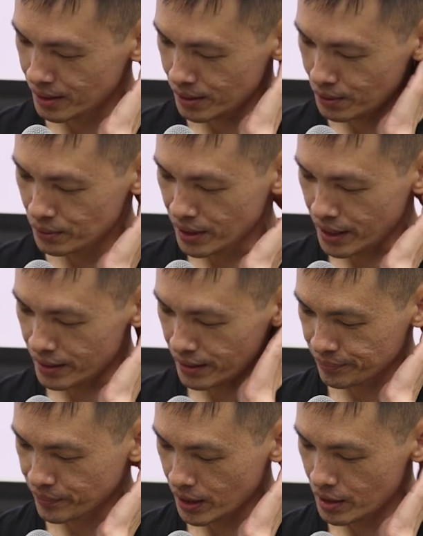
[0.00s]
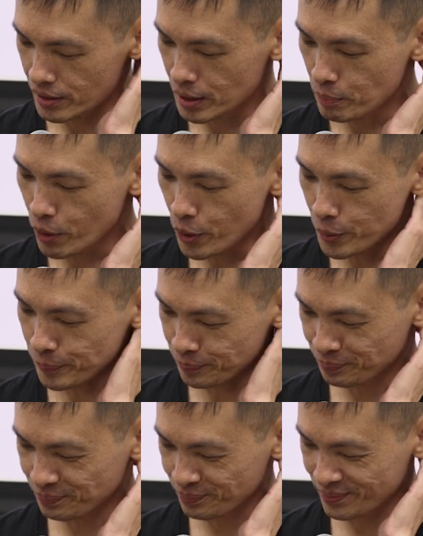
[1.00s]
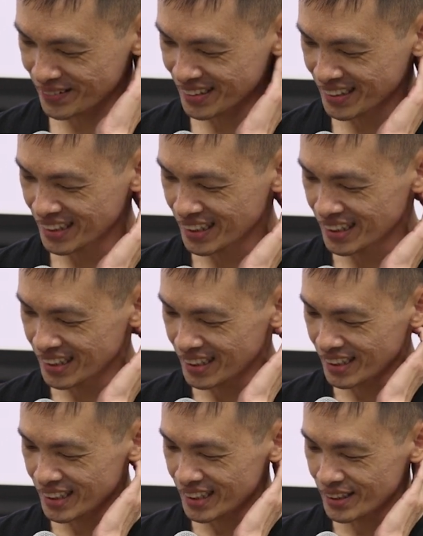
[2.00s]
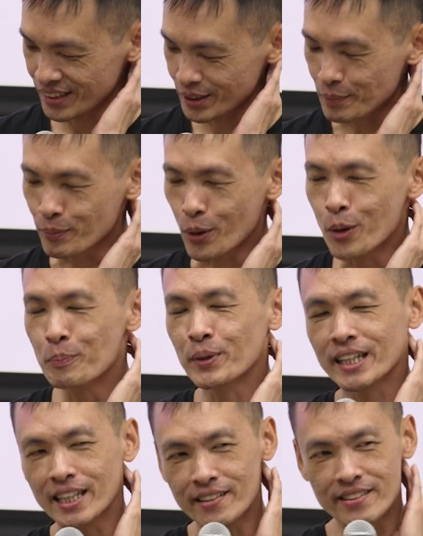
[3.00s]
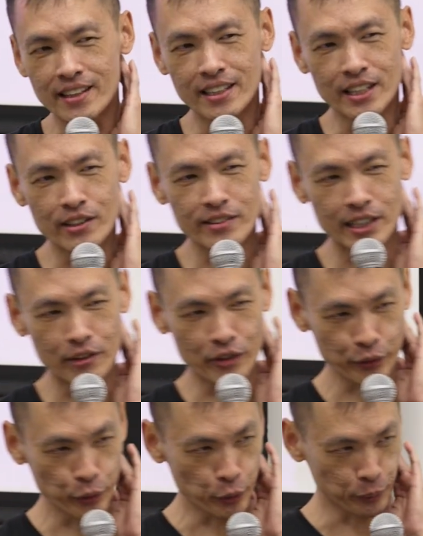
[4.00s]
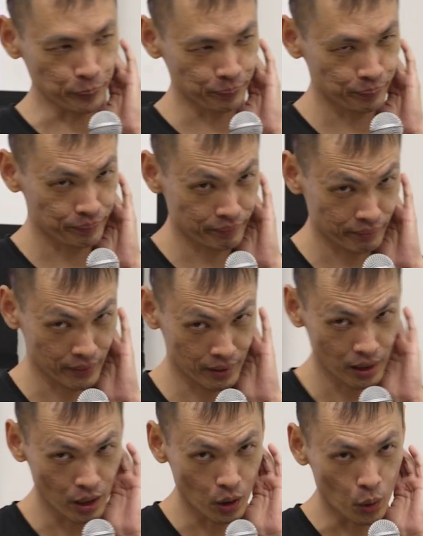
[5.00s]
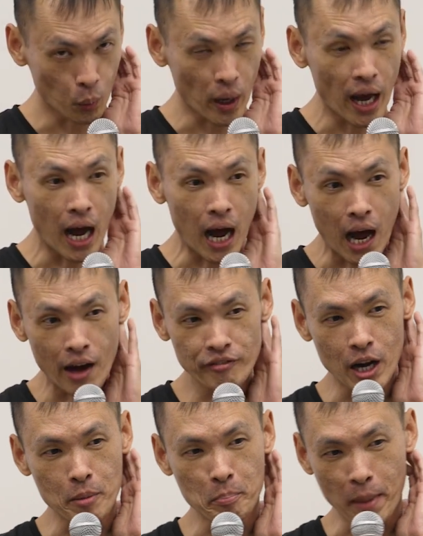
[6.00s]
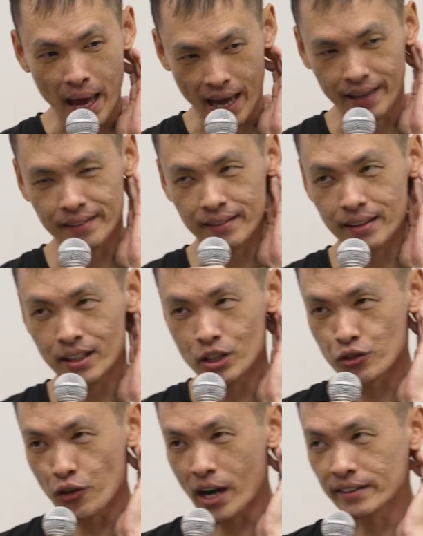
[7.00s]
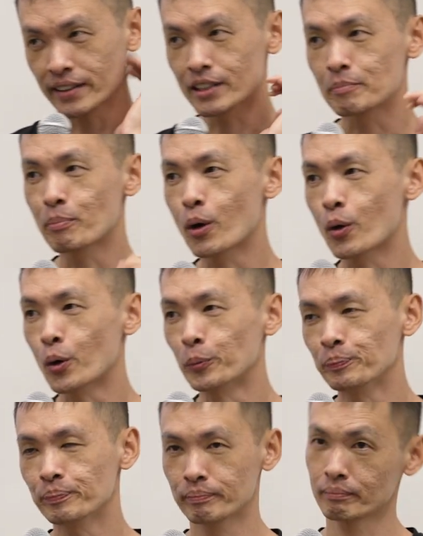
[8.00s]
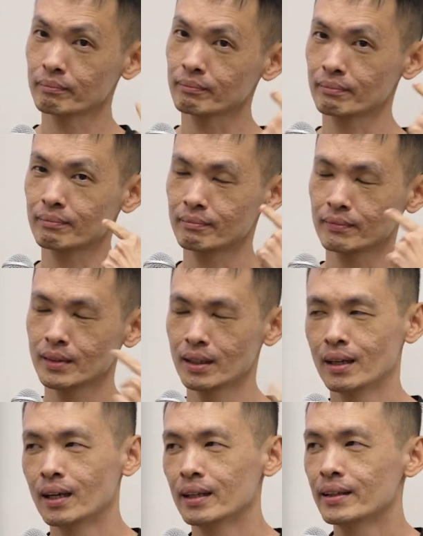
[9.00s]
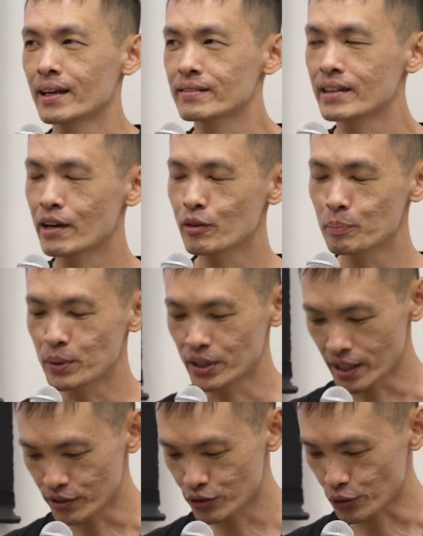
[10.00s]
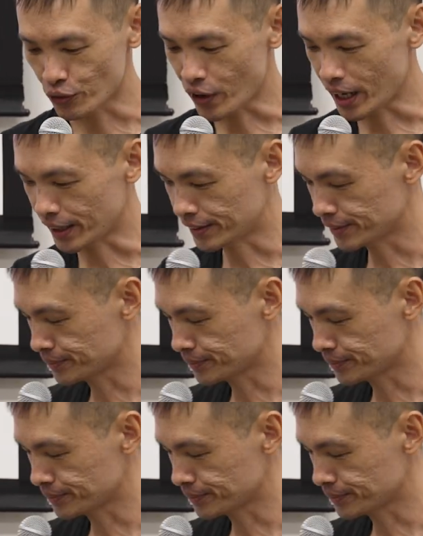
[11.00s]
Oh, daddy. The poem. The poem begins in this living room where half a man is writing the poem that's never been his to write.